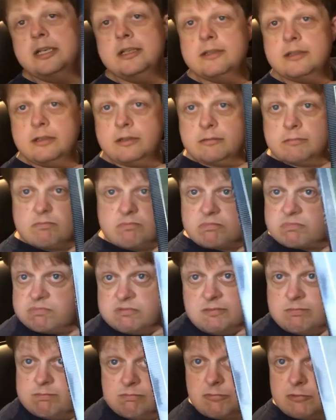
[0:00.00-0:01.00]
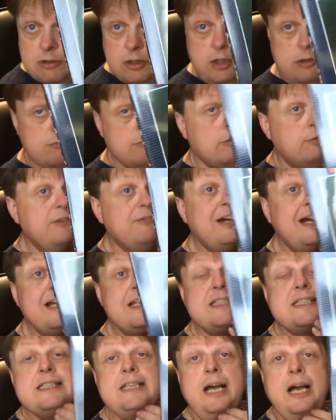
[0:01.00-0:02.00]
can you go wrong with
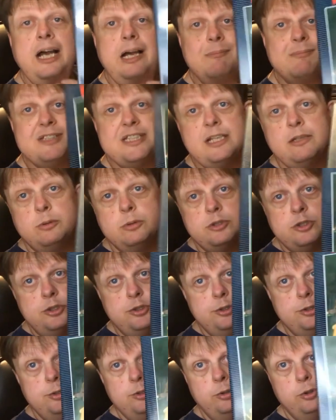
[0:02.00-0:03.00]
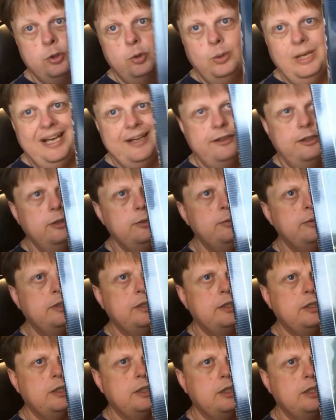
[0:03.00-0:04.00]
that? Sequel to Cool Hand Luke.